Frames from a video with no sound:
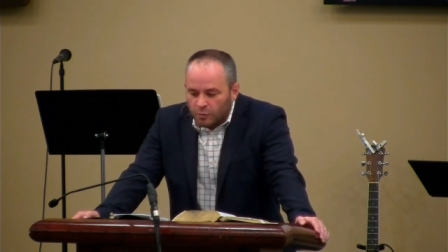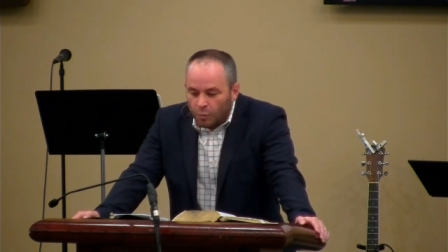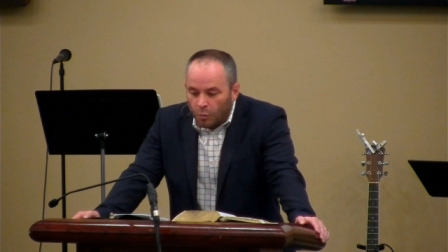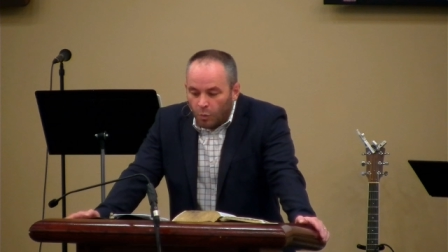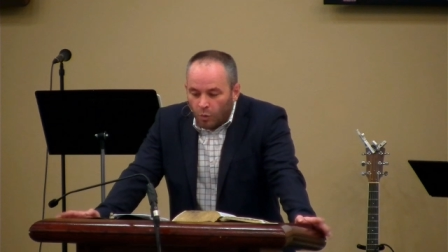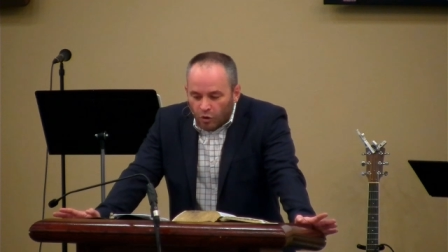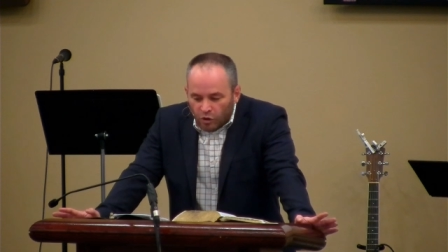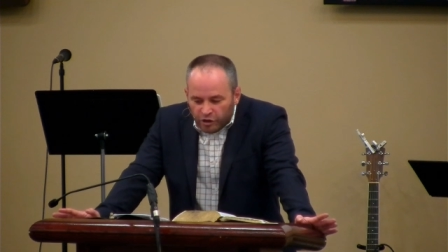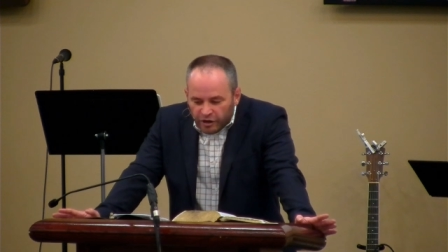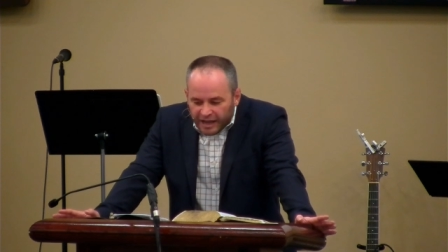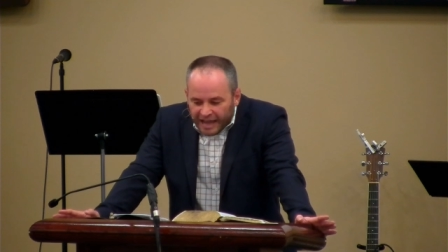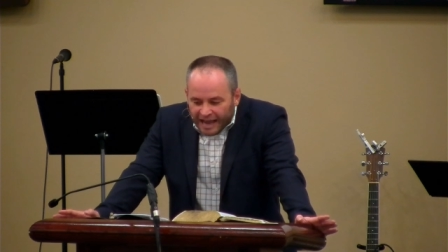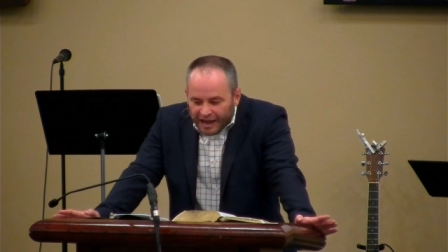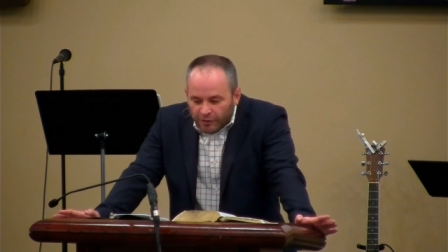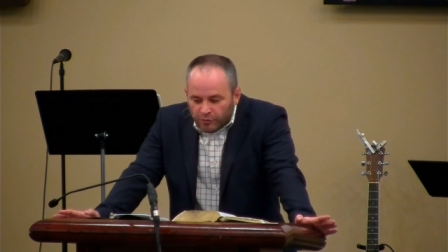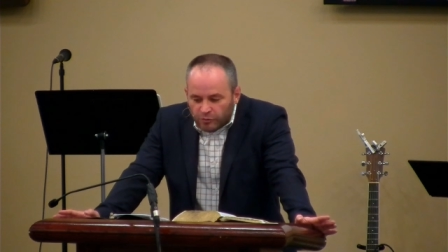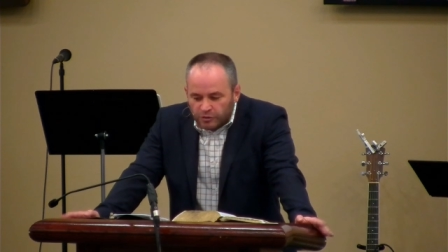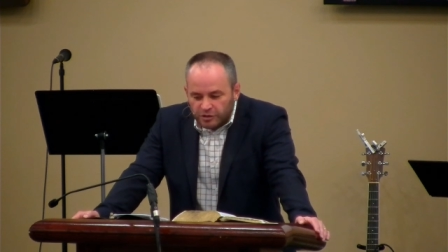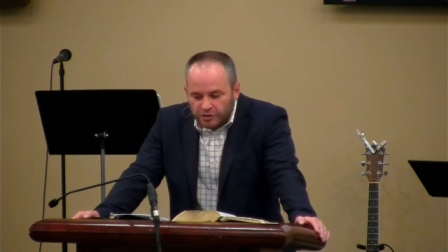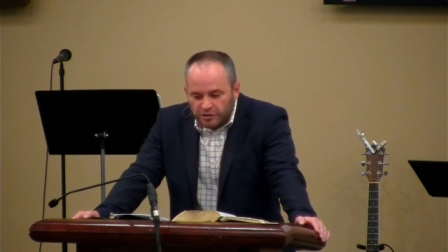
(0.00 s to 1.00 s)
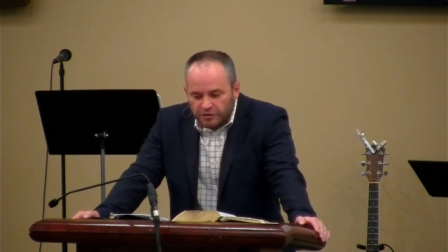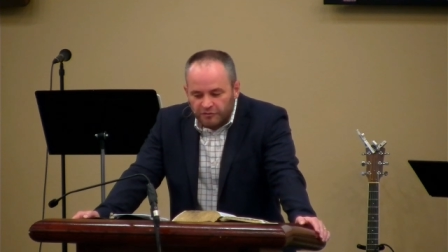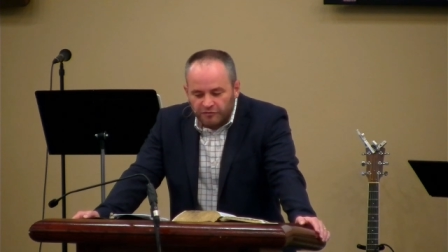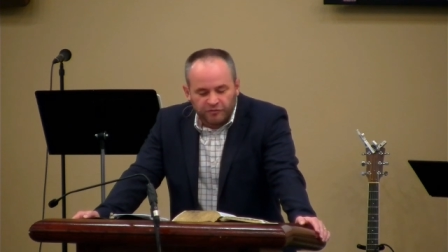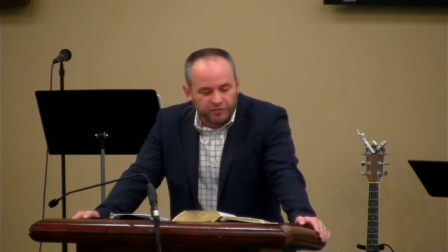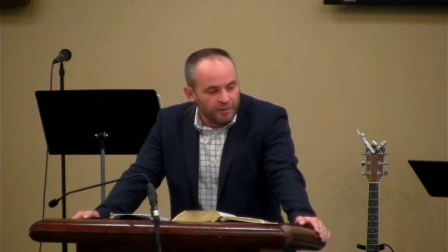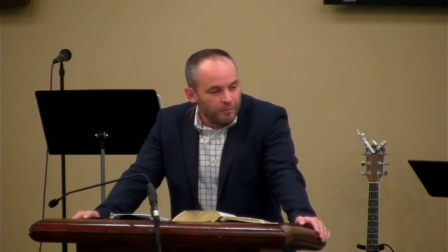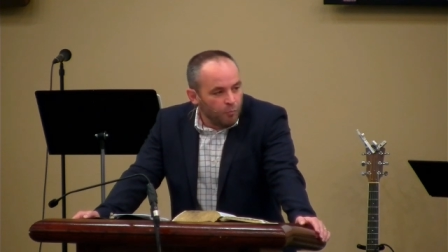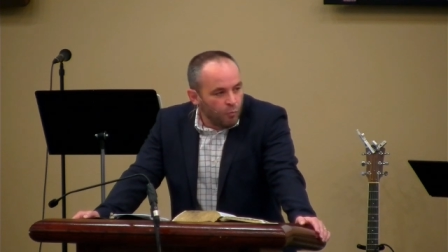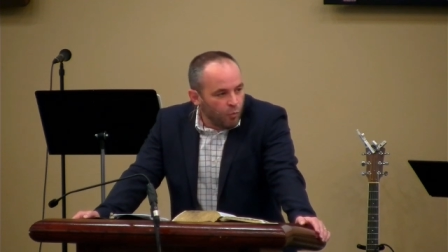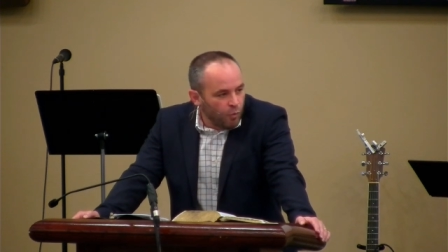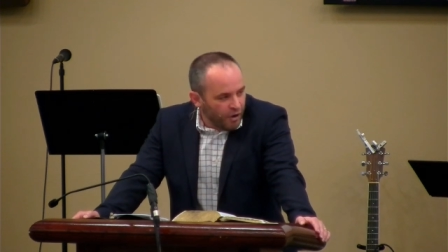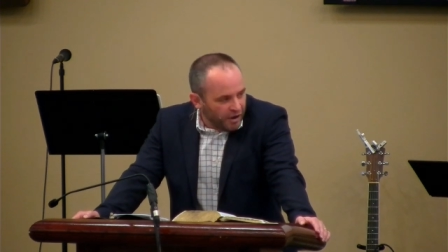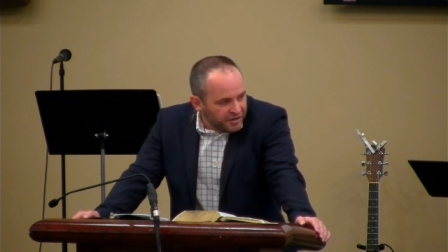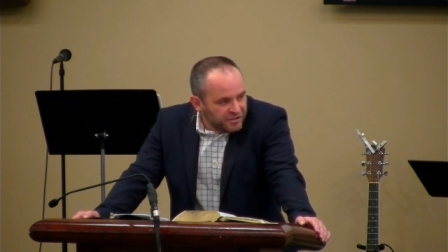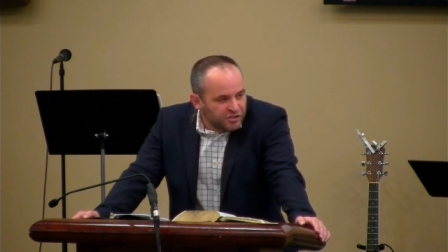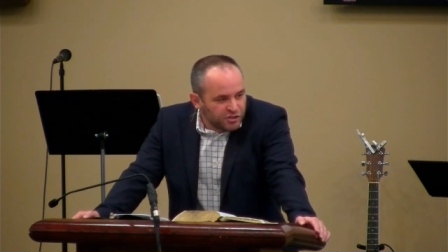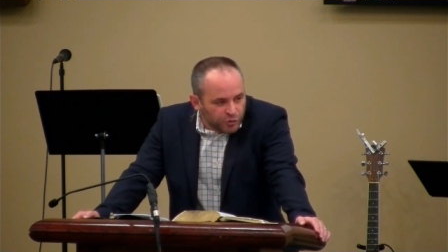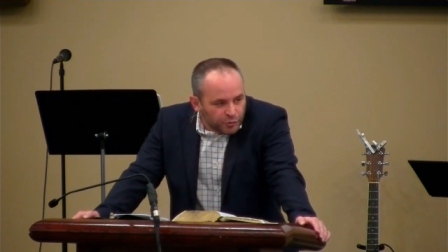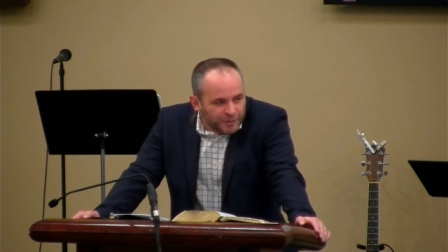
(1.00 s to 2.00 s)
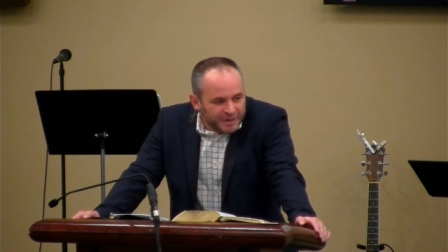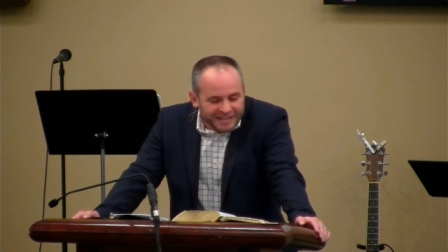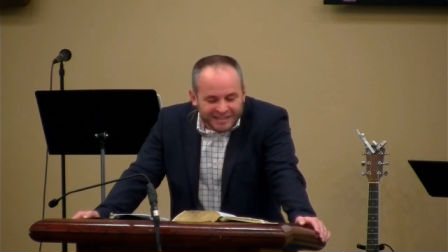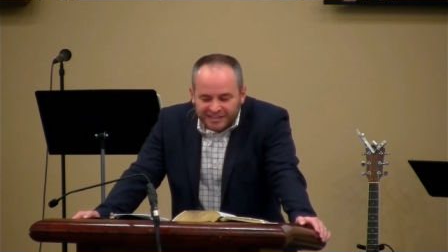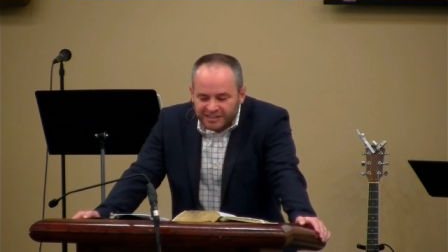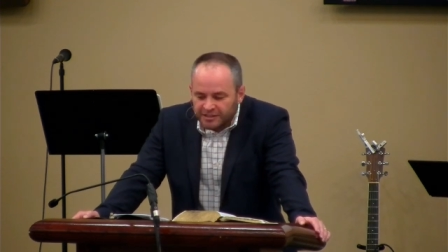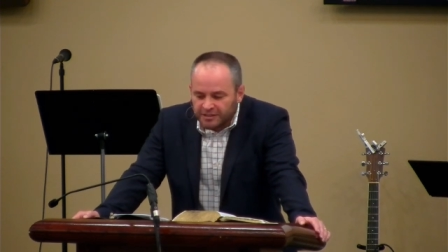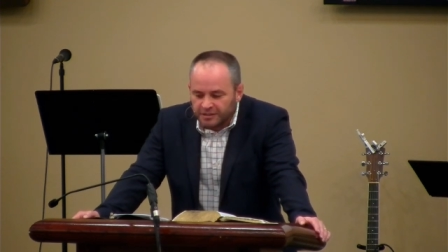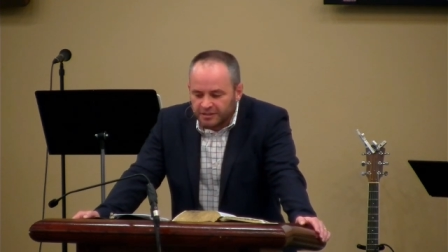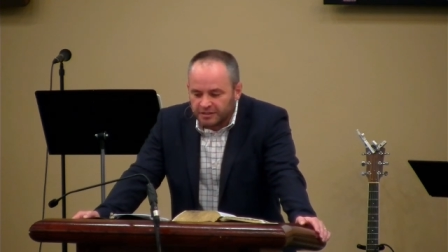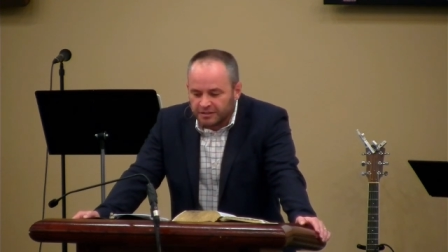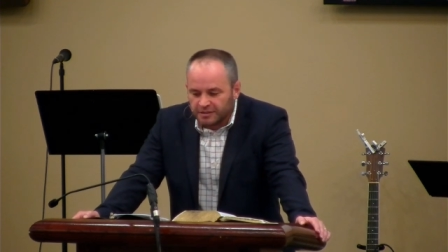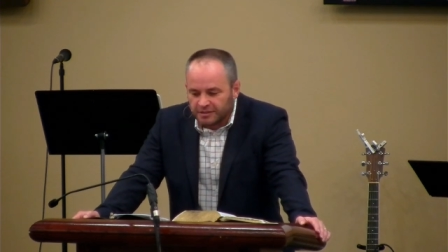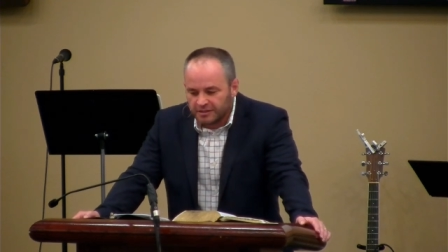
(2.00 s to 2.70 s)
worn out from wandering,